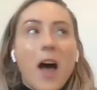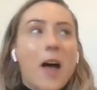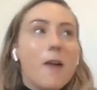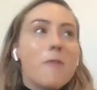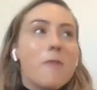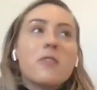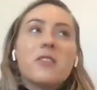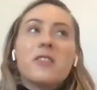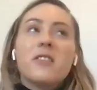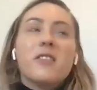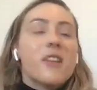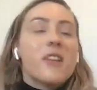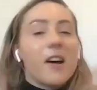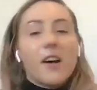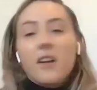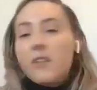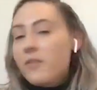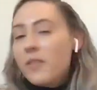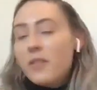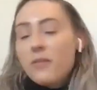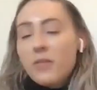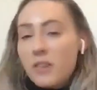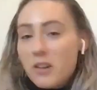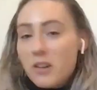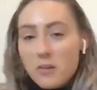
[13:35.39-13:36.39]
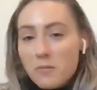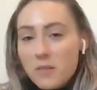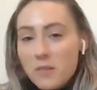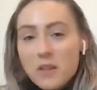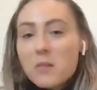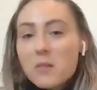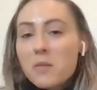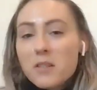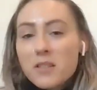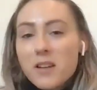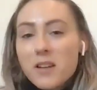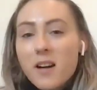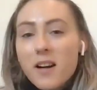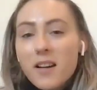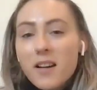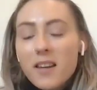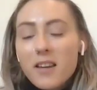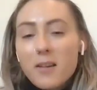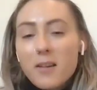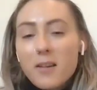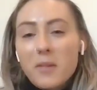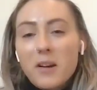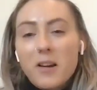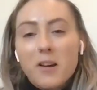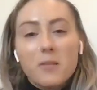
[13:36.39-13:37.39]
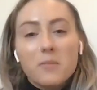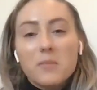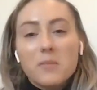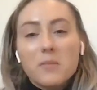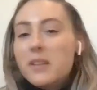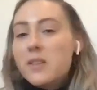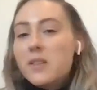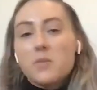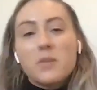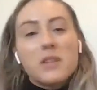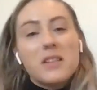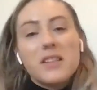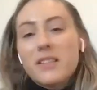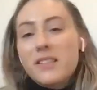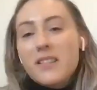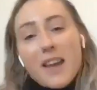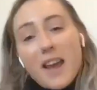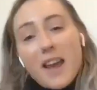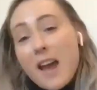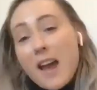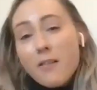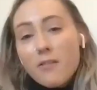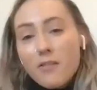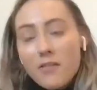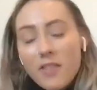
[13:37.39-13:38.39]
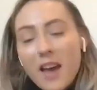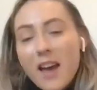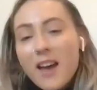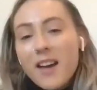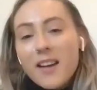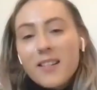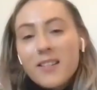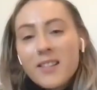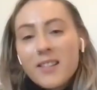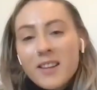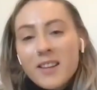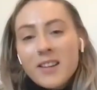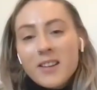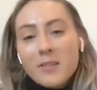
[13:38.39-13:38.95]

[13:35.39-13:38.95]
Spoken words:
I would not have even known what you were talking about because we didn't have that